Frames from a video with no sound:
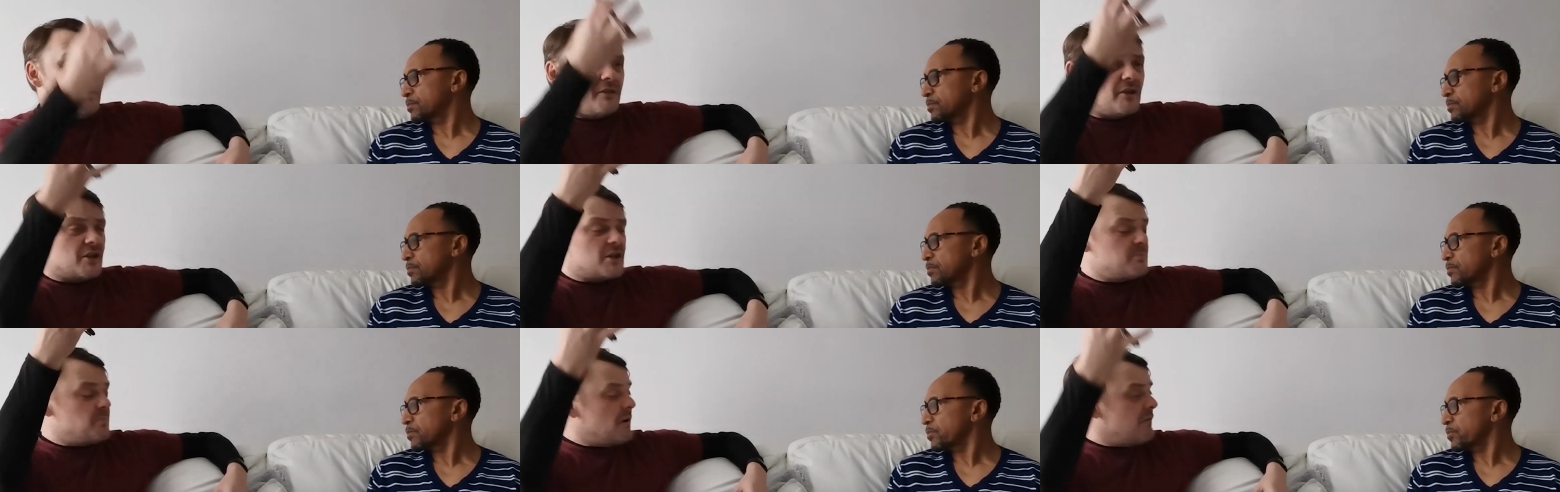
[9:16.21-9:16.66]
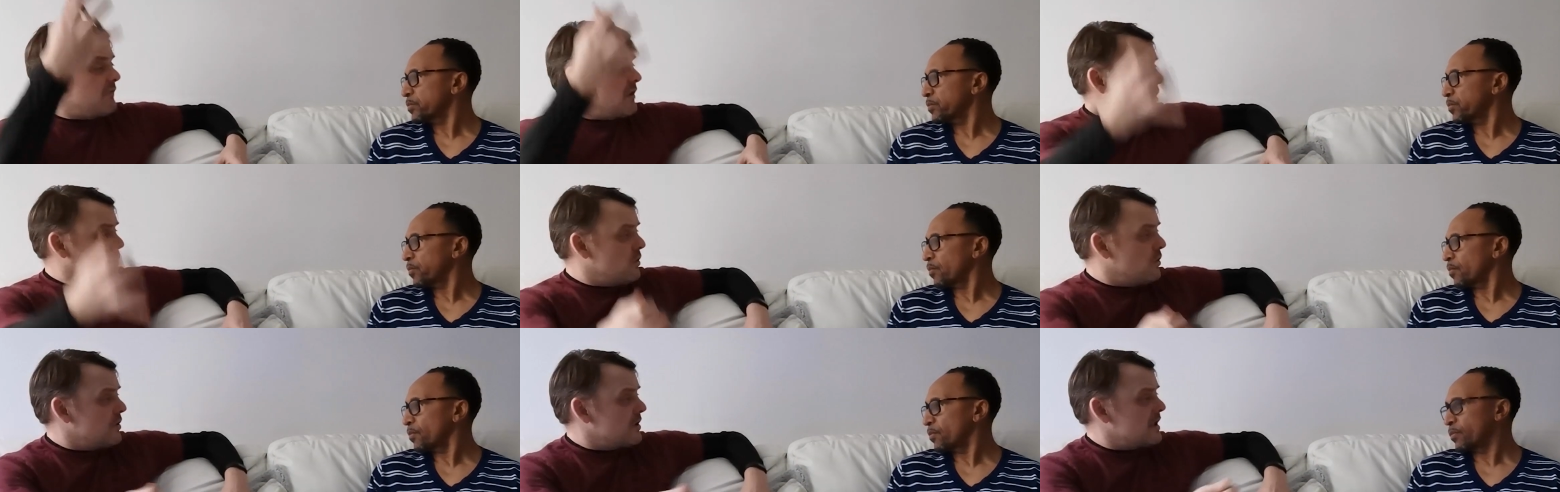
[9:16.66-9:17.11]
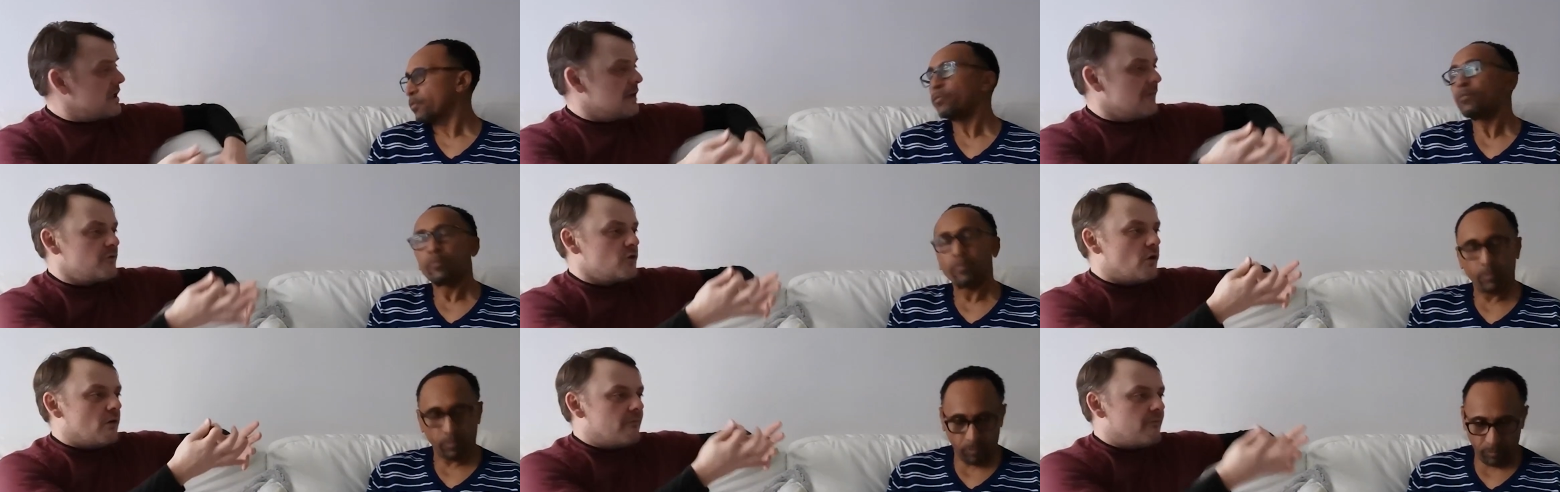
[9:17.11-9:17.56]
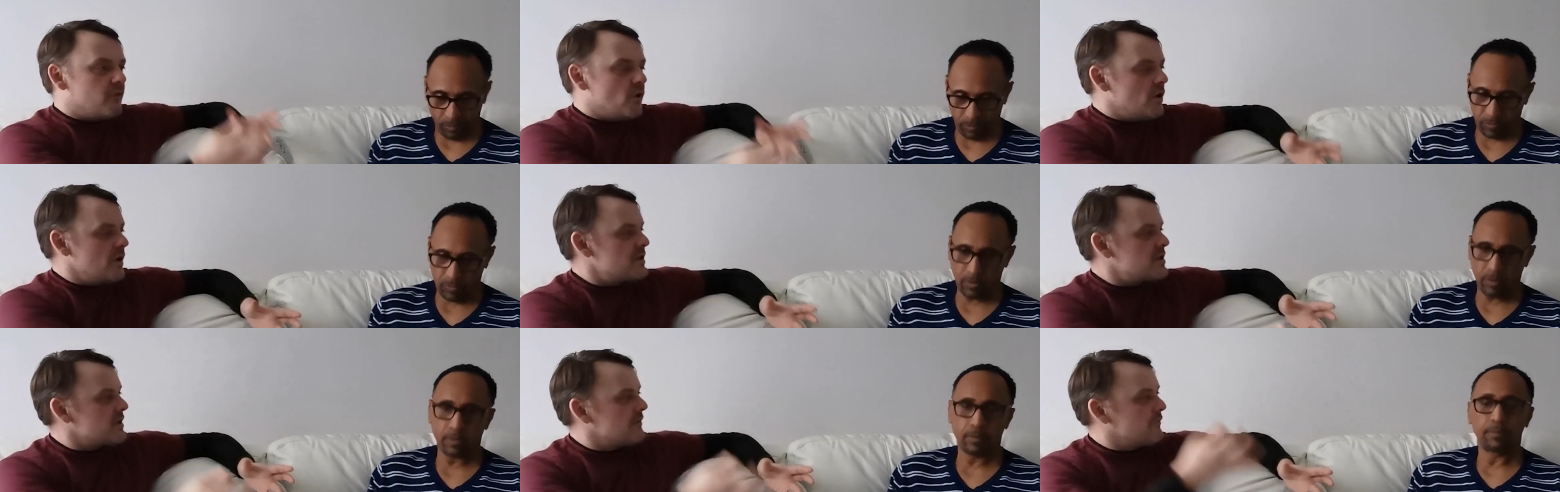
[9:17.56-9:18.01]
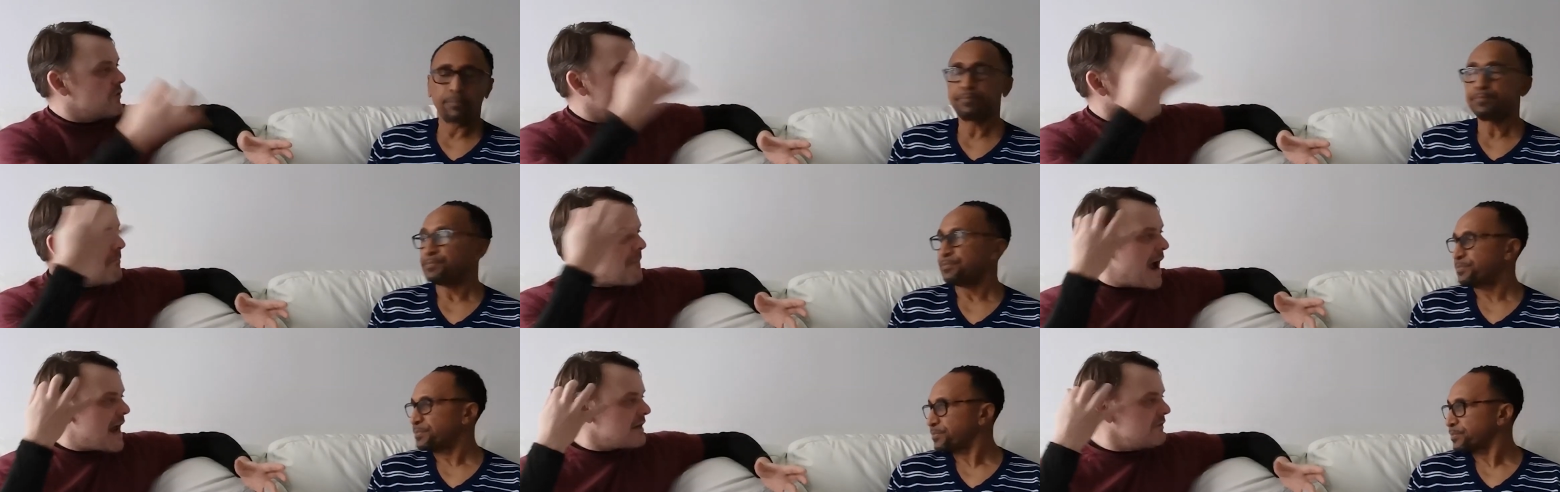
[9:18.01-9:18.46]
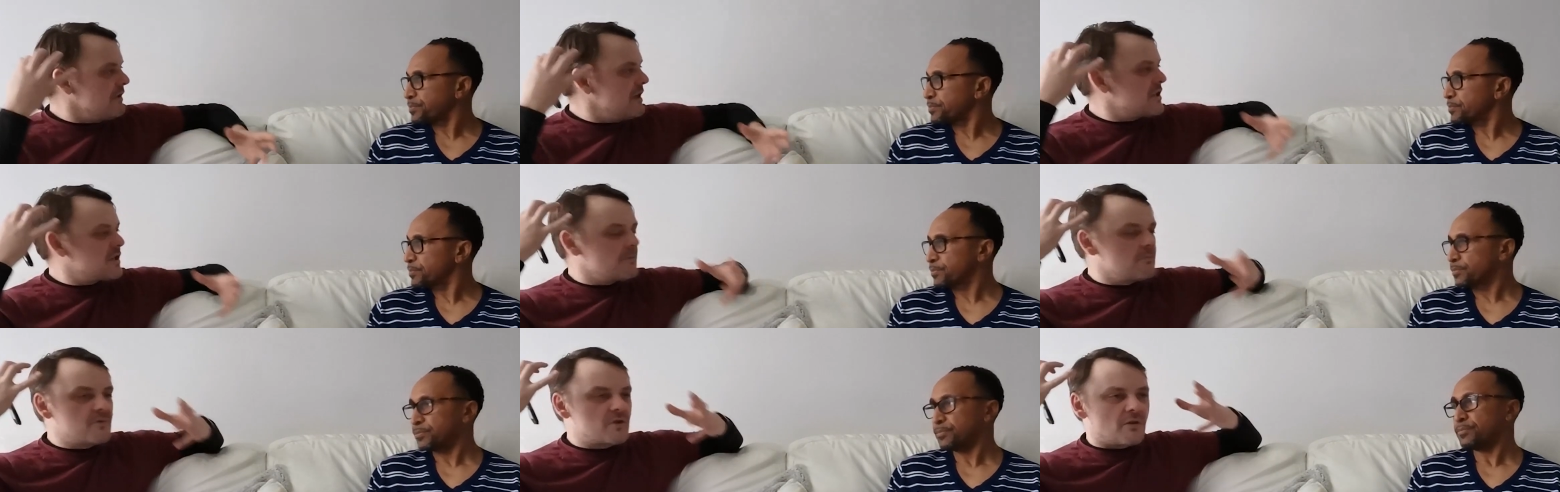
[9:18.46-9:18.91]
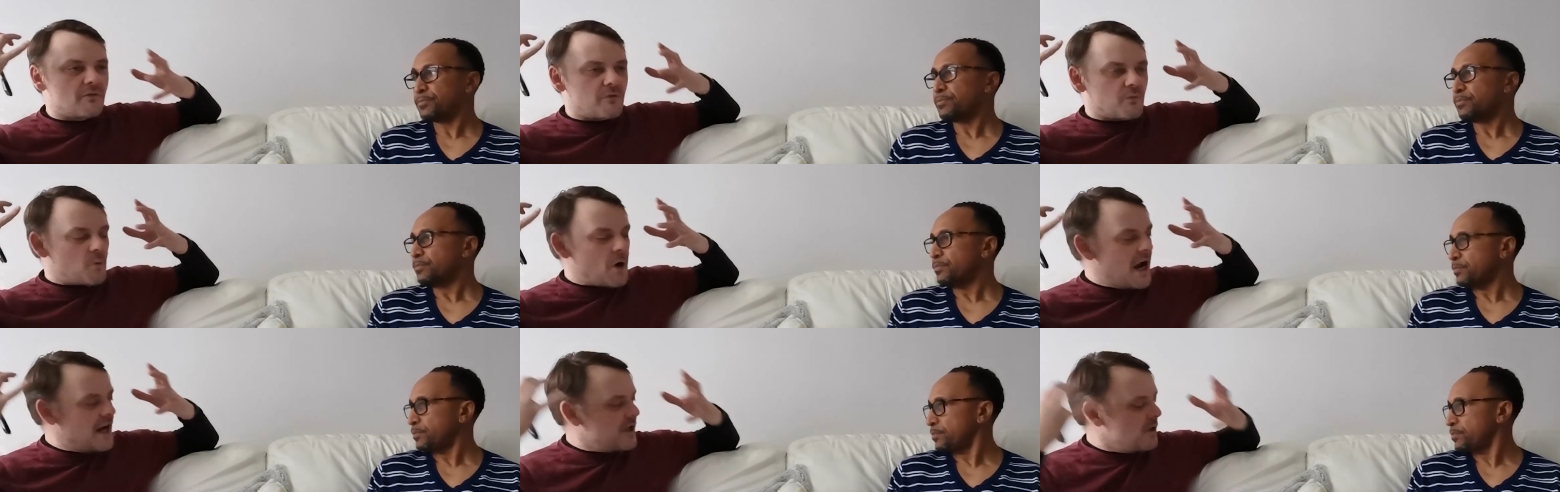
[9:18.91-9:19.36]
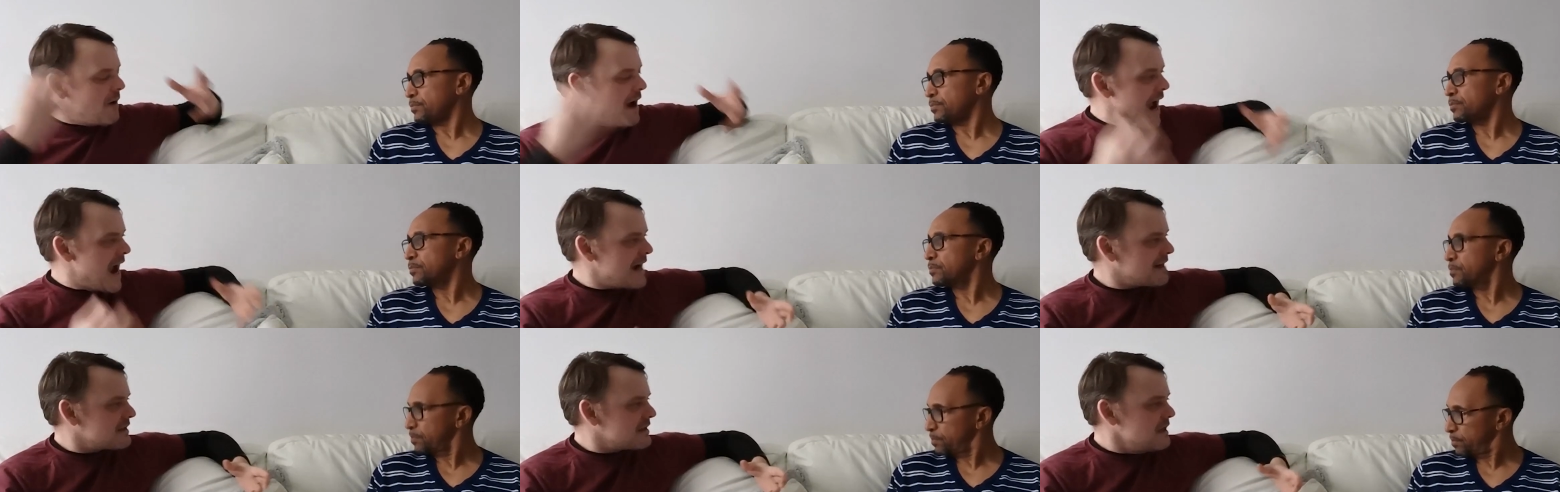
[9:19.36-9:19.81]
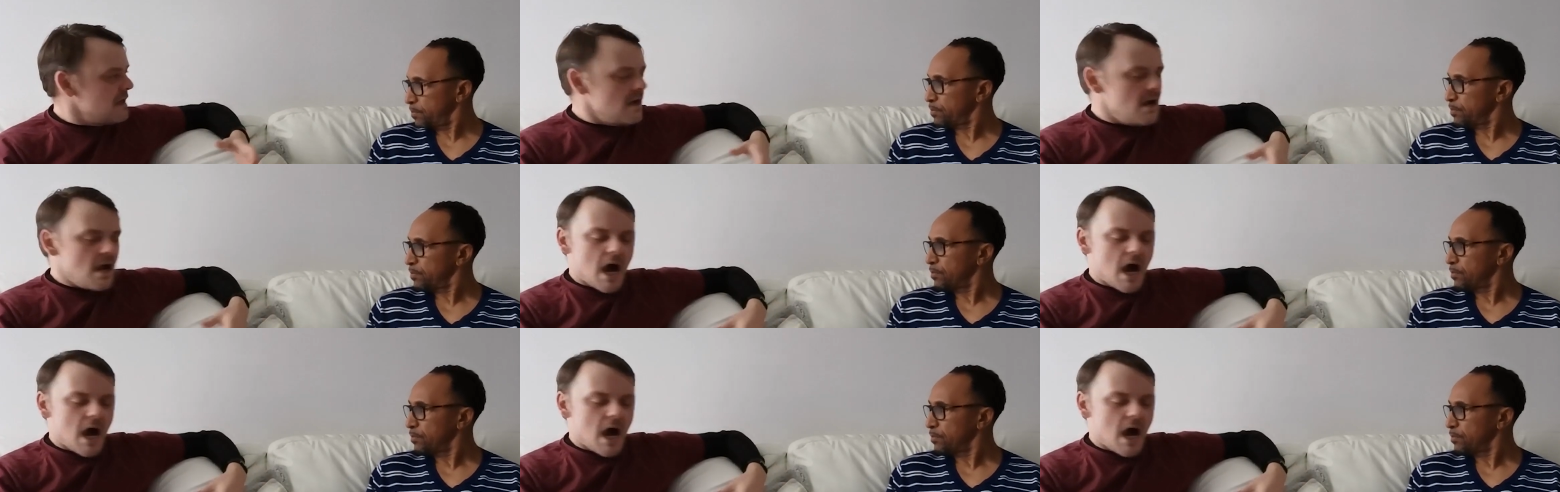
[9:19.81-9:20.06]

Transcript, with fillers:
Speaker 1: that's been recorded of your voice, of your mannerisms, of the way you act?